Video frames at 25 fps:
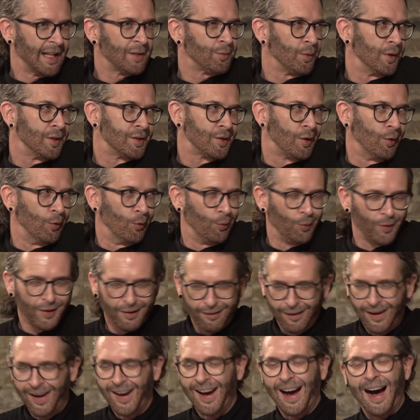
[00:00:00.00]
that's what it's called.
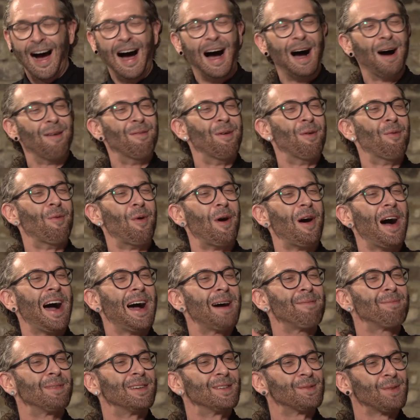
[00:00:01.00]
What
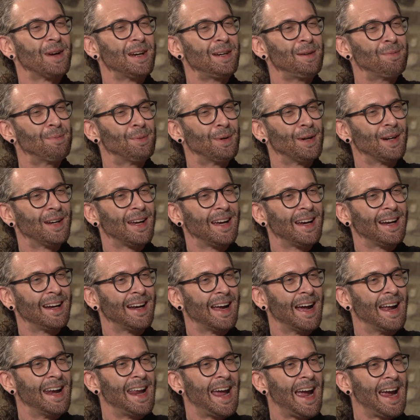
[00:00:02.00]
happens when you put
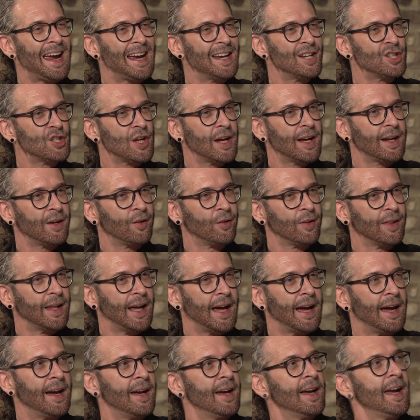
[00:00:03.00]
an AHA on
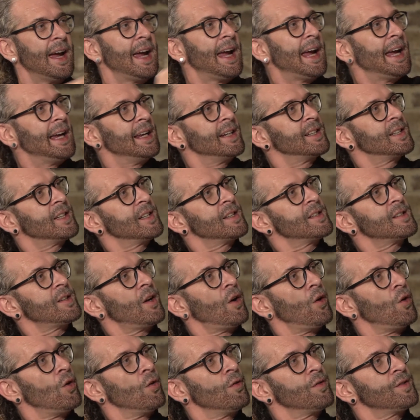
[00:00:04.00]
there, it
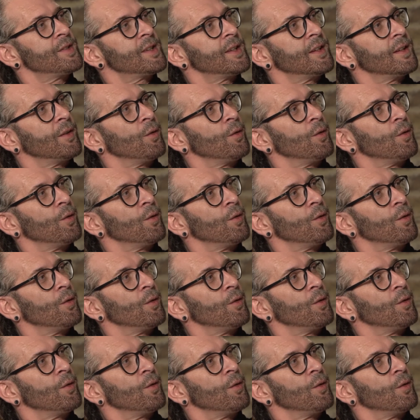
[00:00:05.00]
dissolves